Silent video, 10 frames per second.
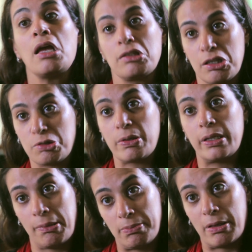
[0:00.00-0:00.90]
to
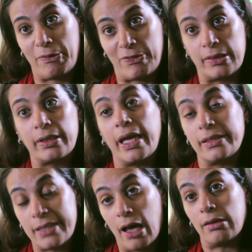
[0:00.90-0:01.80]
treat them differently
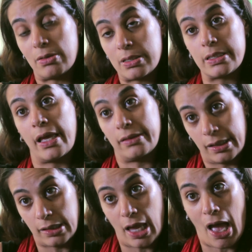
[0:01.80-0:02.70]
and to understand
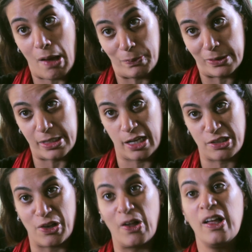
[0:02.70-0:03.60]
that they have
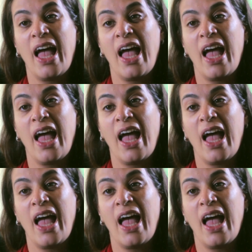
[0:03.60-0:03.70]
potential.